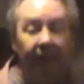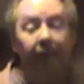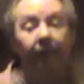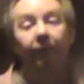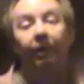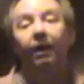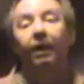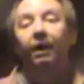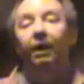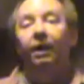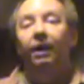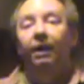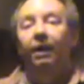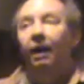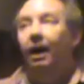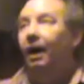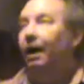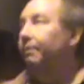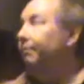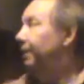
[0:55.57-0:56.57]
Now,
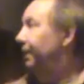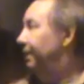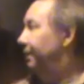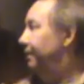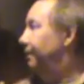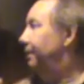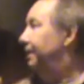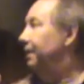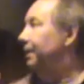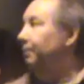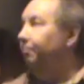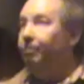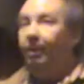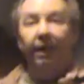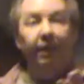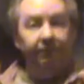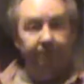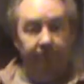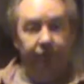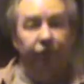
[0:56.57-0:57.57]
I'm in the
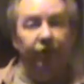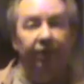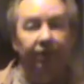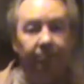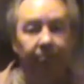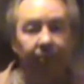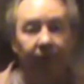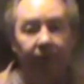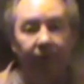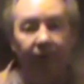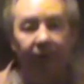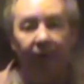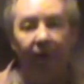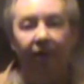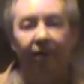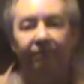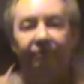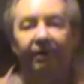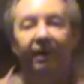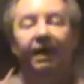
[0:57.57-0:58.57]
pipe chamber
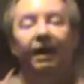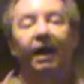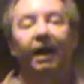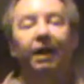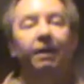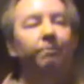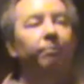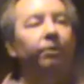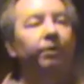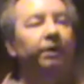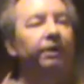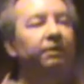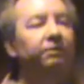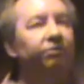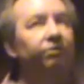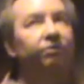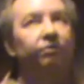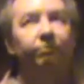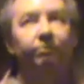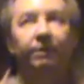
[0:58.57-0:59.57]
of a hybrid
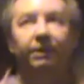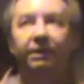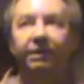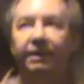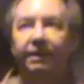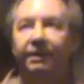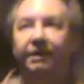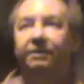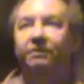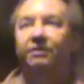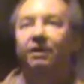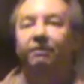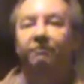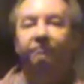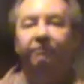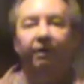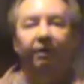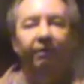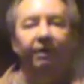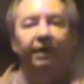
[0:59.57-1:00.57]
instrument. It is a
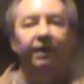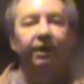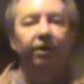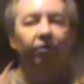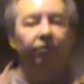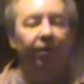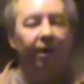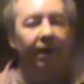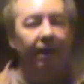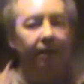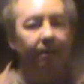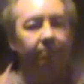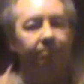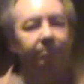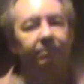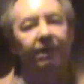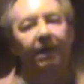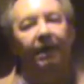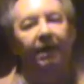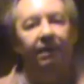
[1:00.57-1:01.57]
very
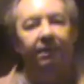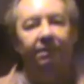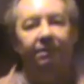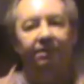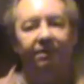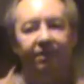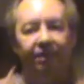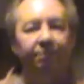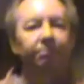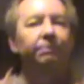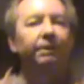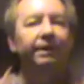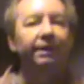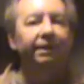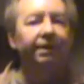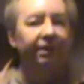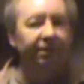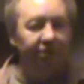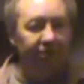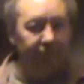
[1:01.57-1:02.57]
cramped and dimly
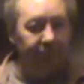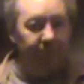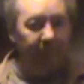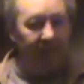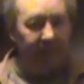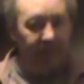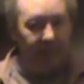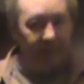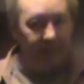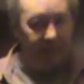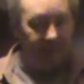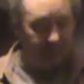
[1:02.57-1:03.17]
lit spot,